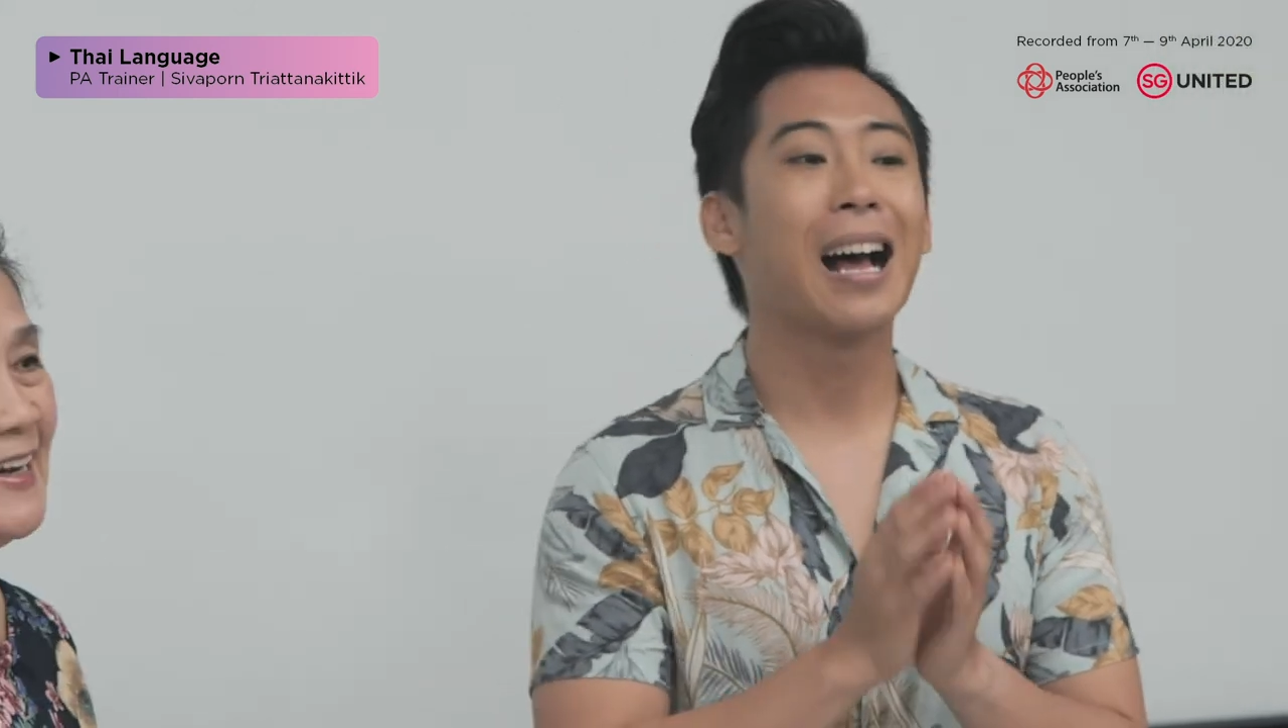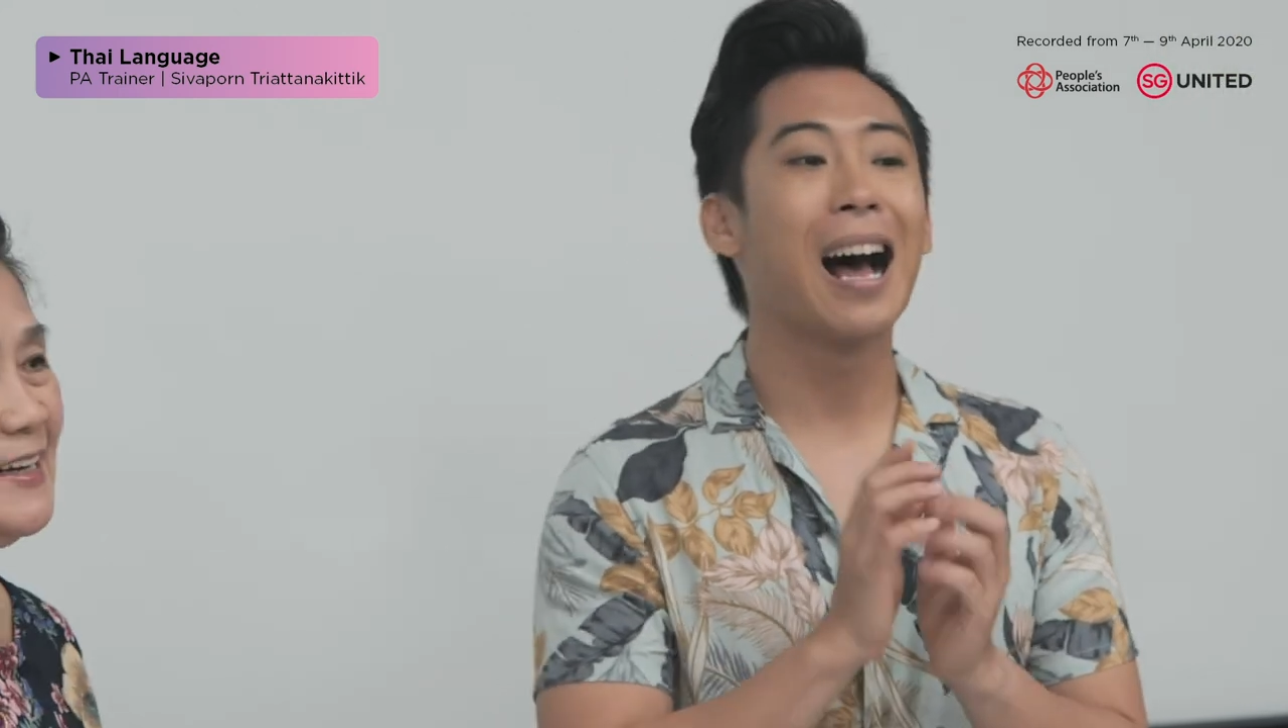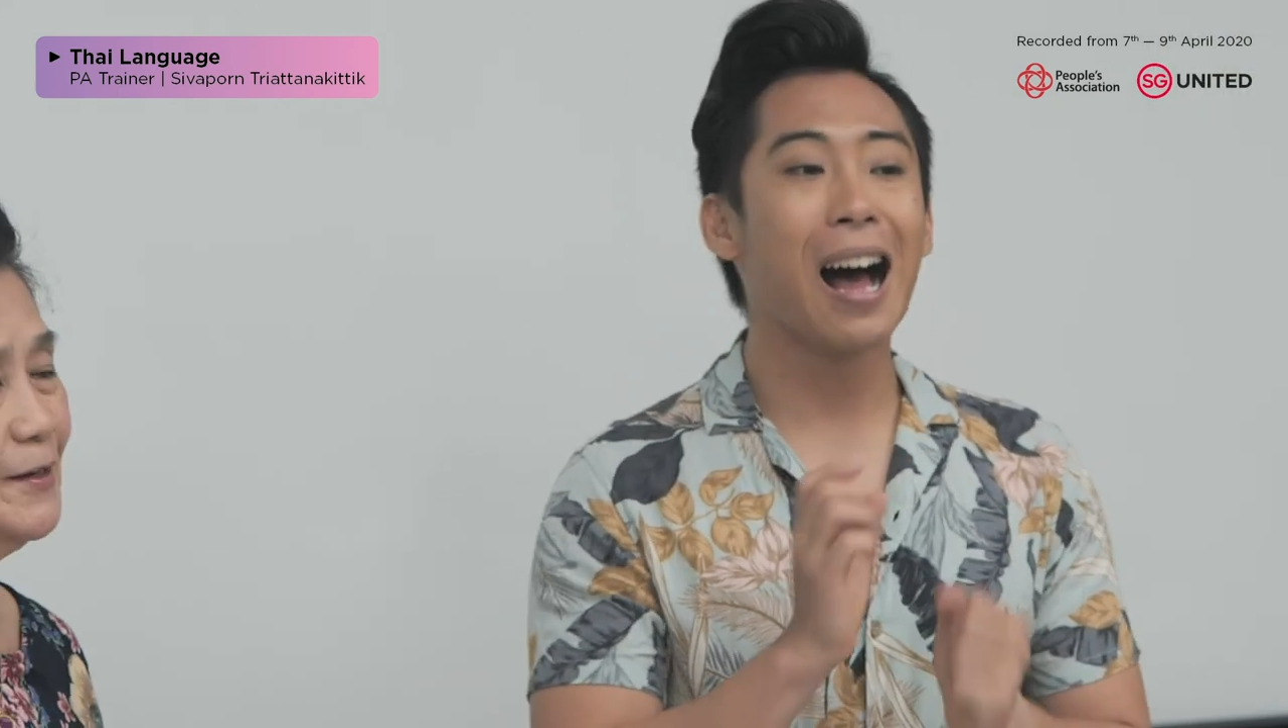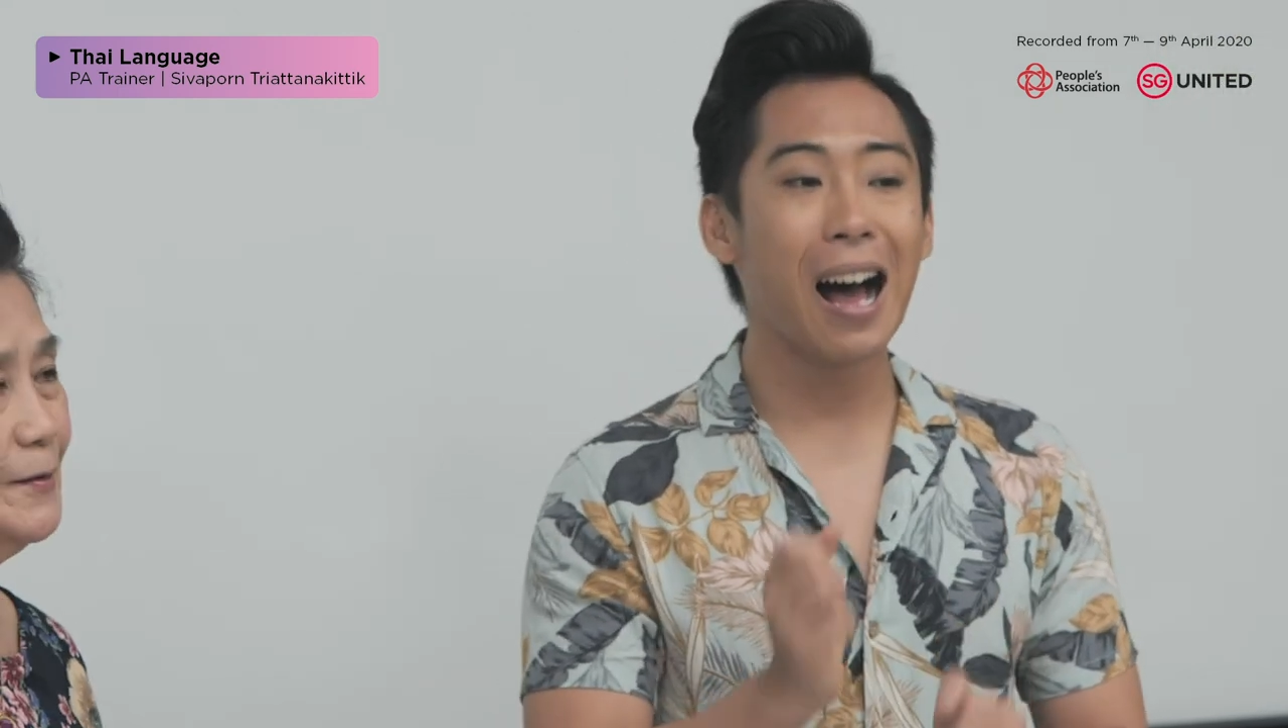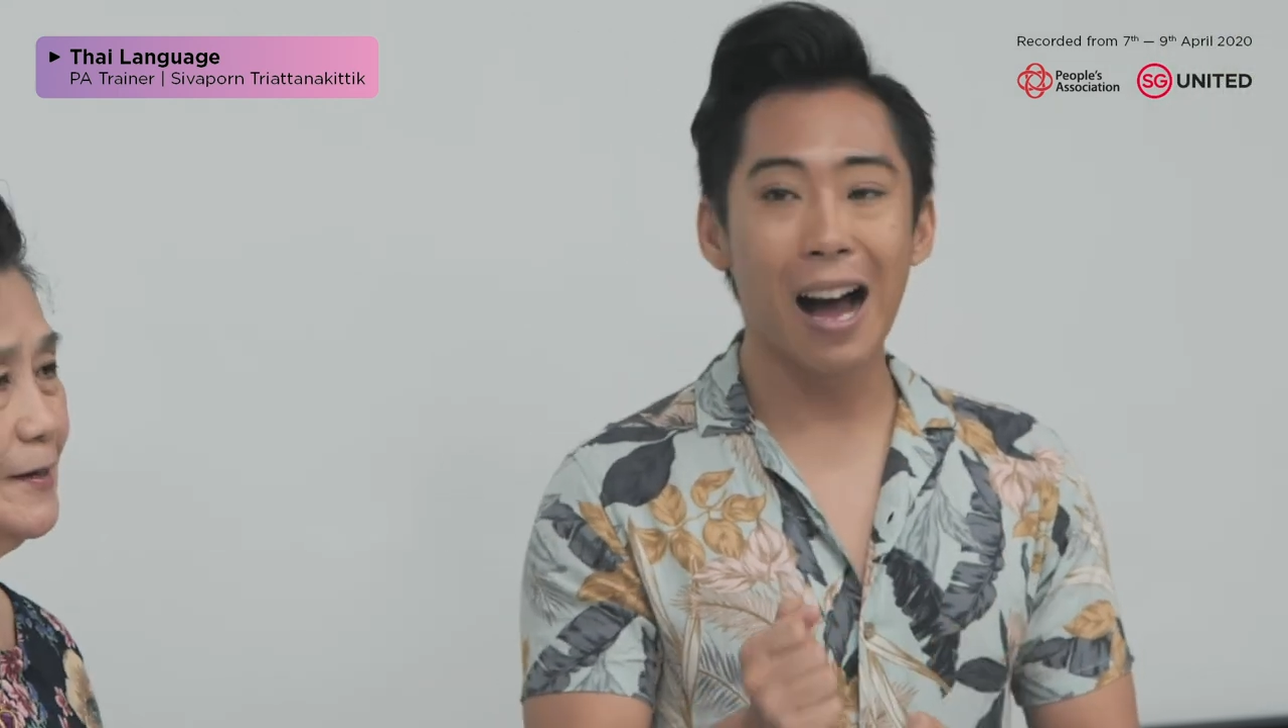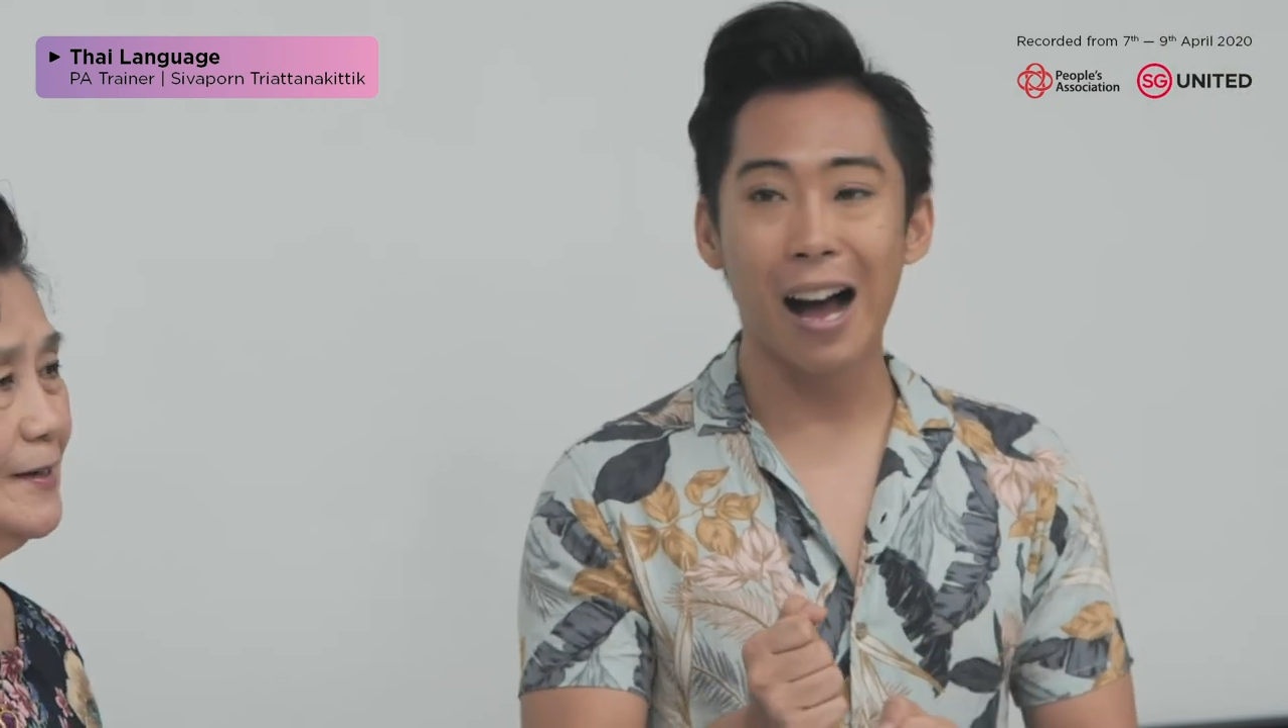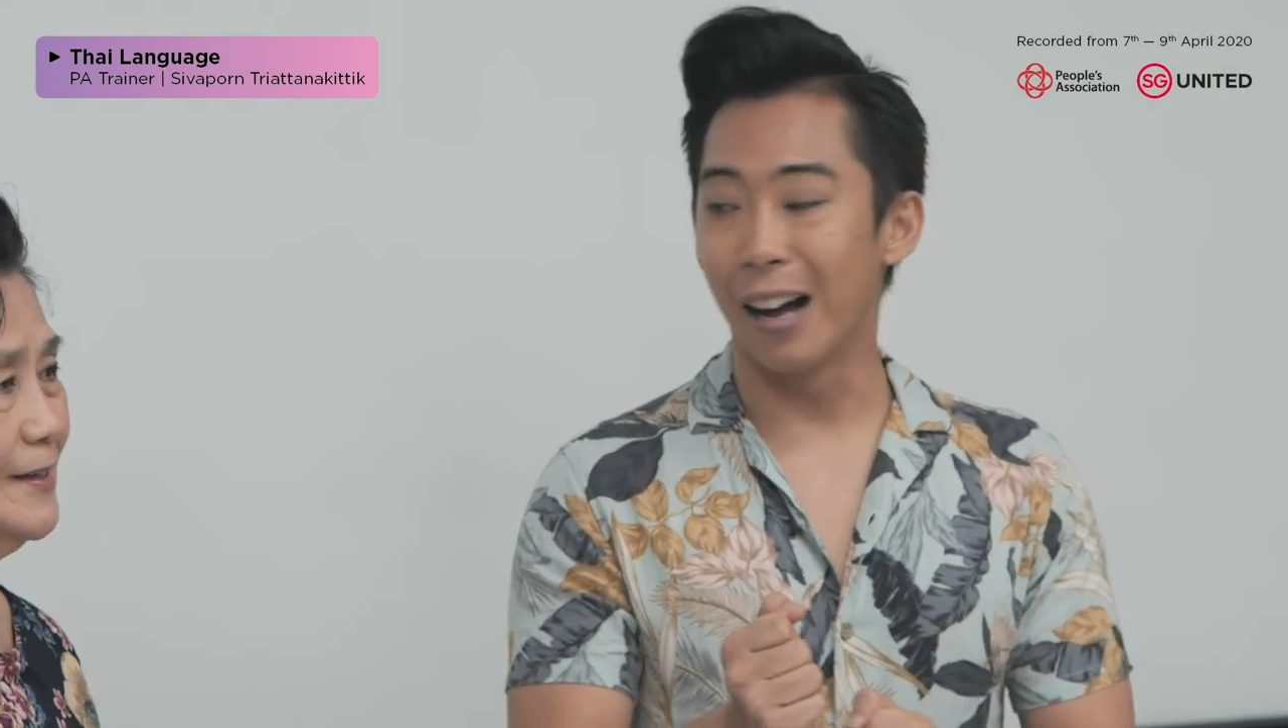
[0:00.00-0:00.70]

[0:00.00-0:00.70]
ka.